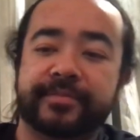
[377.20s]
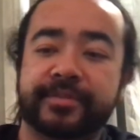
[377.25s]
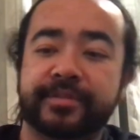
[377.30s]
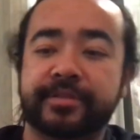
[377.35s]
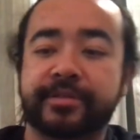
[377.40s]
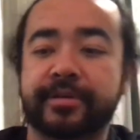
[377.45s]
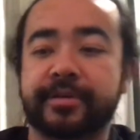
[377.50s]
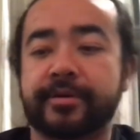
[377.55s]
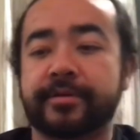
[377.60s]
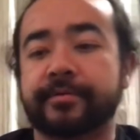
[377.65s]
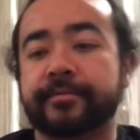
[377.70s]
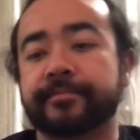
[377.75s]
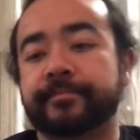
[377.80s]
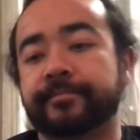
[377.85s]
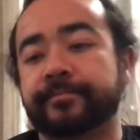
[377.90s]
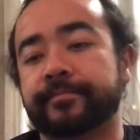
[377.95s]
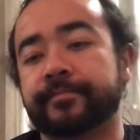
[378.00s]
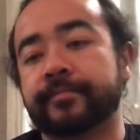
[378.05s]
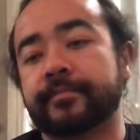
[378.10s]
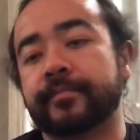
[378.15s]
So,
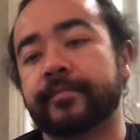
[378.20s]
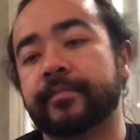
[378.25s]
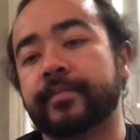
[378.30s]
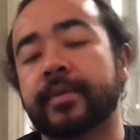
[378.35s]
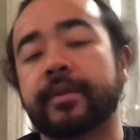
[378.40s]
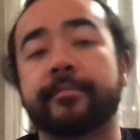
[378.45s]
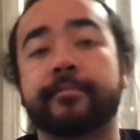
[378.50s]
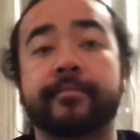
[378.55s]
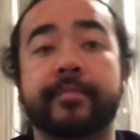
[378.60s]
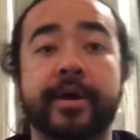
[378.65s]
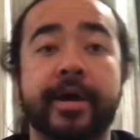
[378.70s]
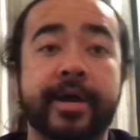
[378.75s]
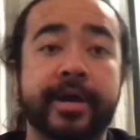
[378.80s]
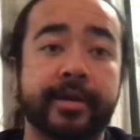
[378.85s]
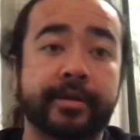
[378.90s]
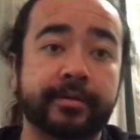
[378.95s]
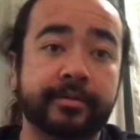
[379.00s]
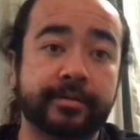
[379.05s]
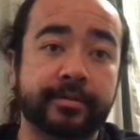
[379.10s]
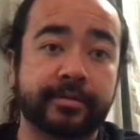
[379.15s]

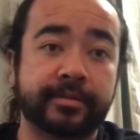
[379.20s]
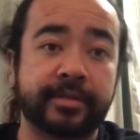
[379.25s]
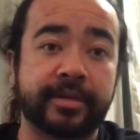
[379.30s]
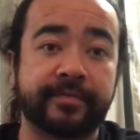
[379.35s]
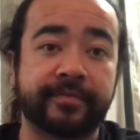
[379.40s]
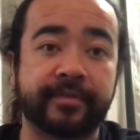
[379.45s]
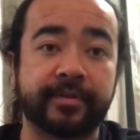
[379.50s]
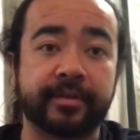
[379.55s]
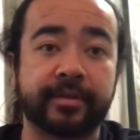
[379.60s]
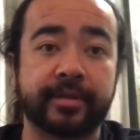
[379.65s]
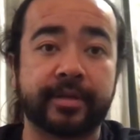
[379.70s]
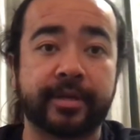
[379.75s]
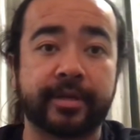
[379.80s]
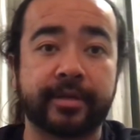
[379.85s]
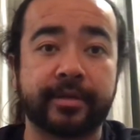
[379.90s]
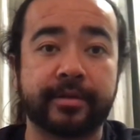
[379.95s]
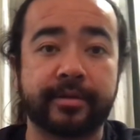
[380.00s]
mine definitely